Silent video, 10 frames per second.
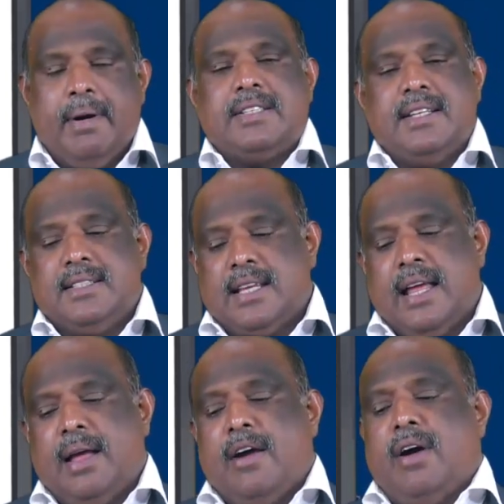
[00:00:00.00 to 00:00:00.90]
But since
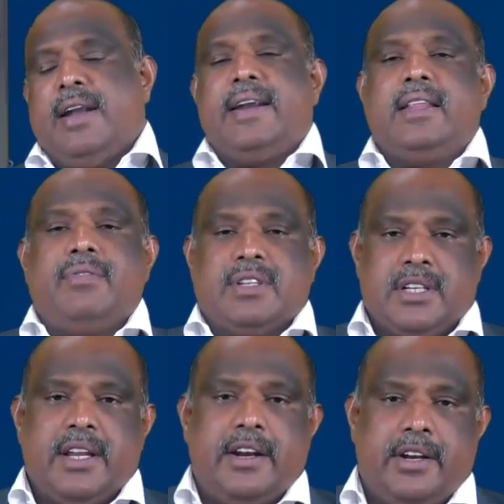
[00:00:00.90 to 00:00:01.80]
I have already the
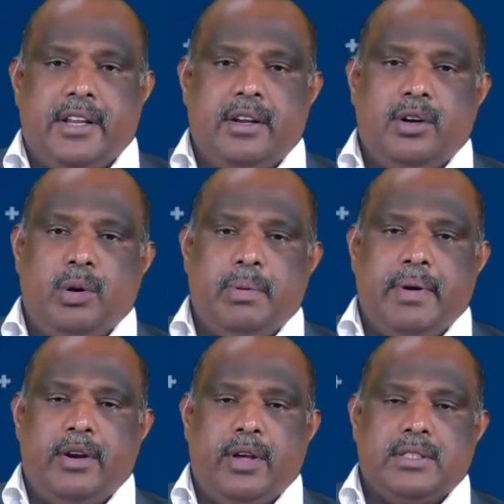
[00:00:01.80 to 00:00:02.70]
first derivative dou
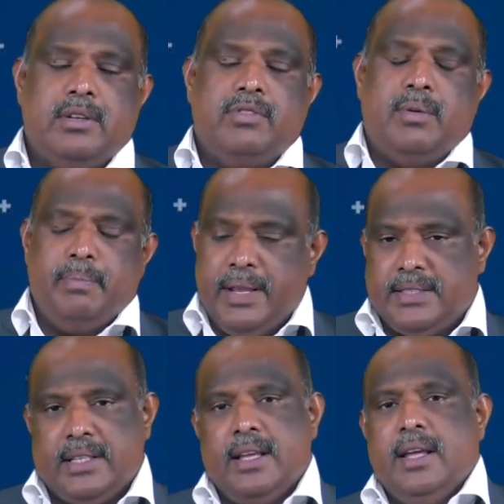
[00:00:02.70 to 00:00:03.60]
P by dou X from
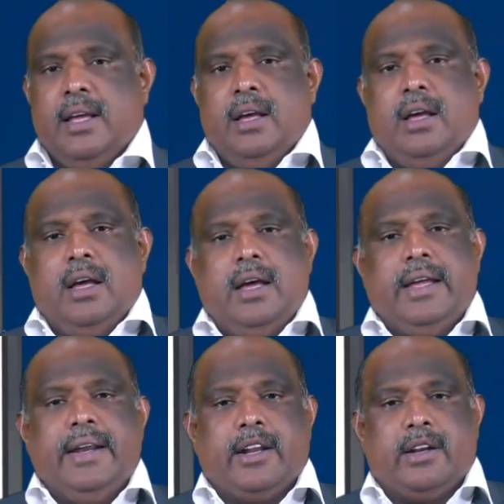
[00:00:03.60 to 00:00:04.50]
basic
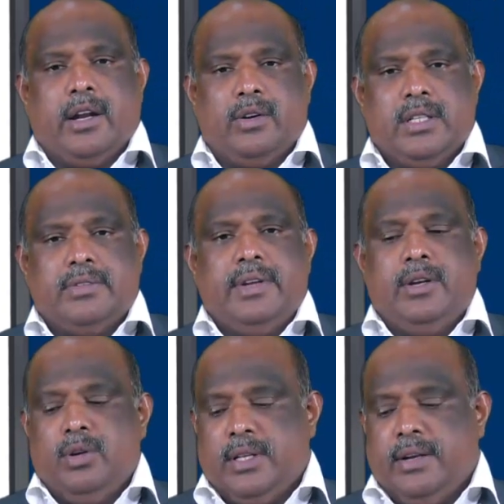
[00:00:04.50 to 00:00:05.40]
integral calculus,
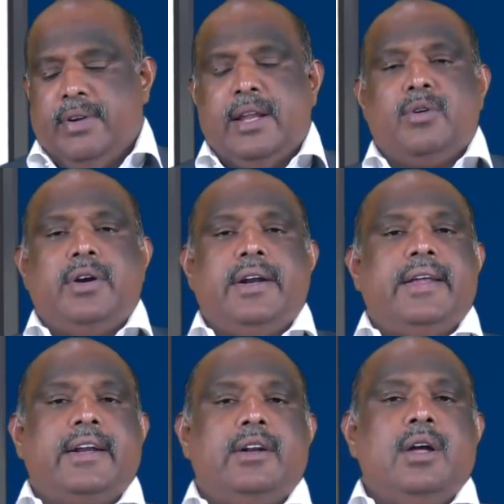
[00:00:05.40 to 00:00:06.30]
we know that when I am going
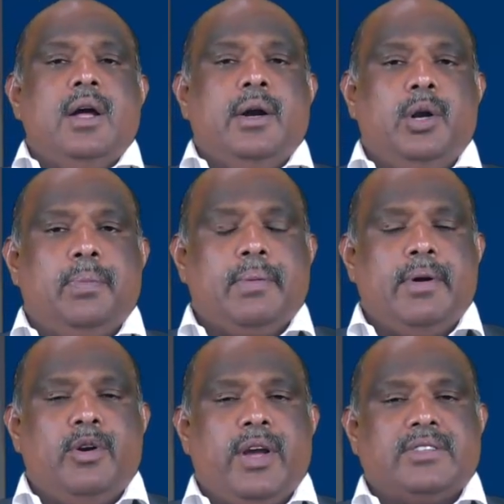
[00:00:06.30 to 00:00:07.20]
to integrate dou P
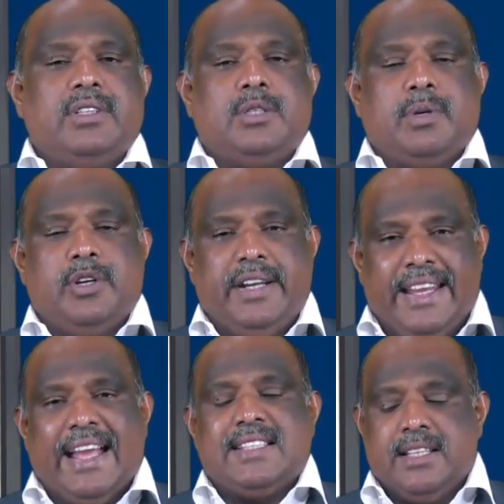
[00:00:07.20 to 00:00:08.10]
by dou X with respect to
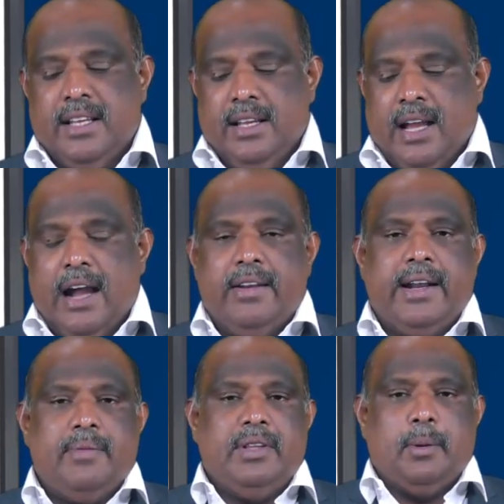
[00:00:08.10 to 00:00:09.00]
dx, I
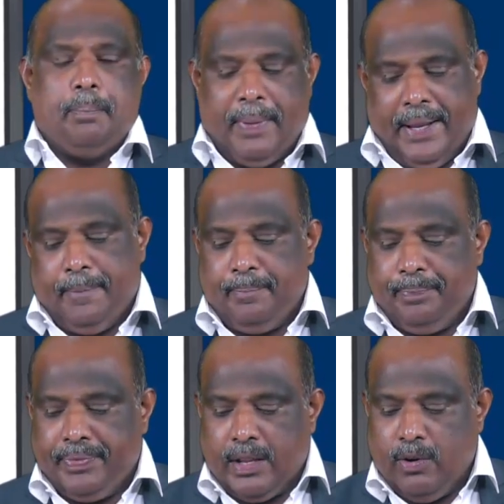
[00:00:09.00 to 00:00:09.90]
will end up with P.
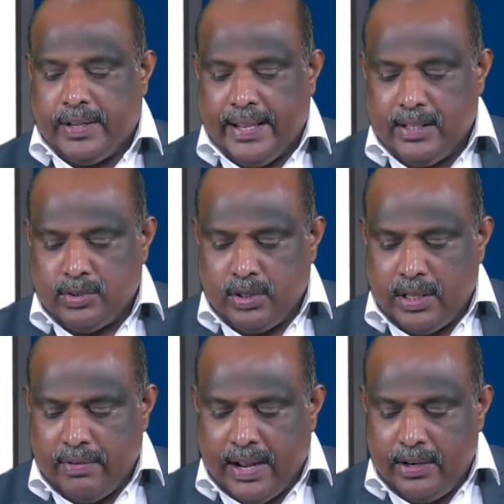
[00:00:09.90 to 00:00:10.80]
Okay,
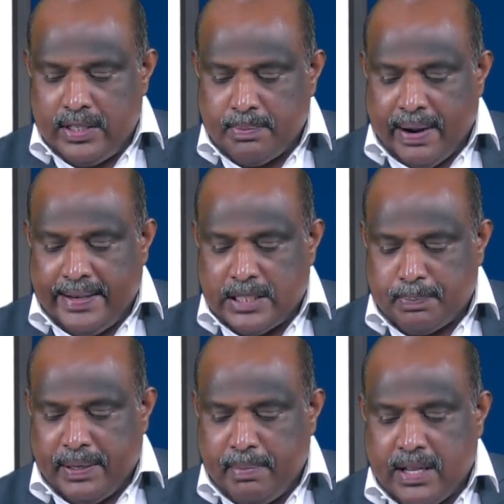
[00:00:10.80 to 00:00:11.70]
so the value is
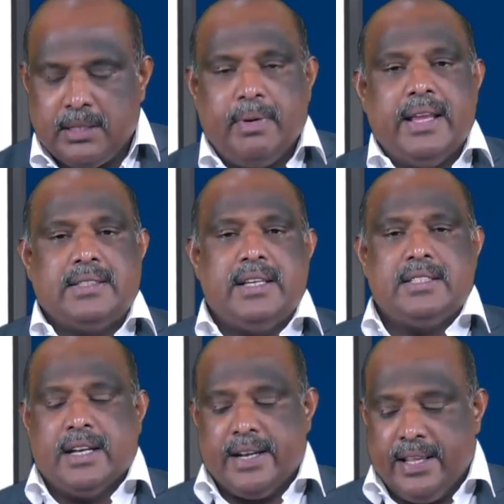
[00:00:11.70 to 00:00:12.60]
minus P, because the minus
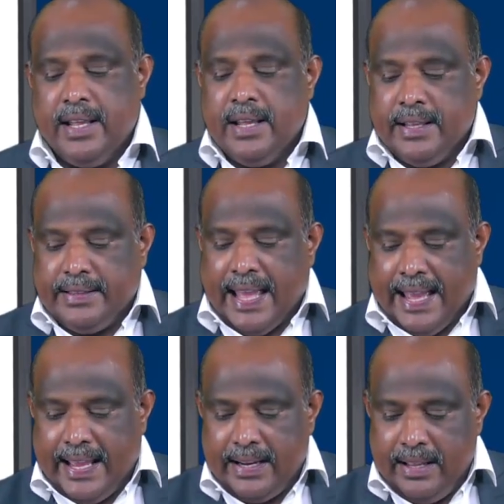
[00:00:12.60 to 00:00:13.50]
sign is already
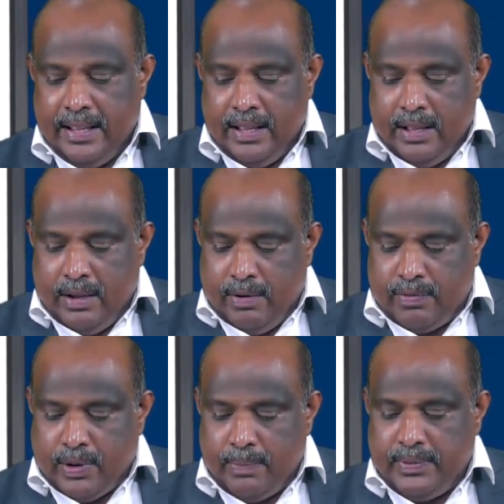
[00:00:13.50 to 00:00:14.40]
there.
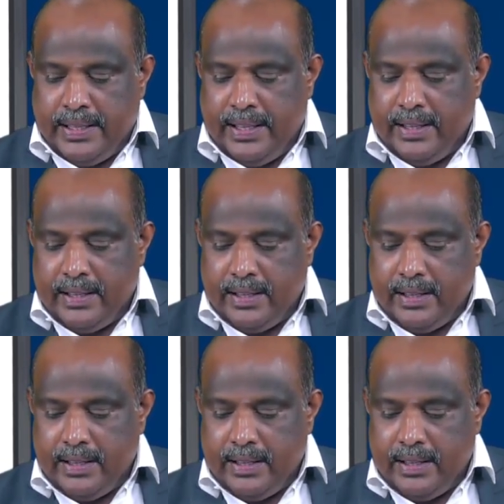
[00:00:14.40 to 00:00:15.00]
from the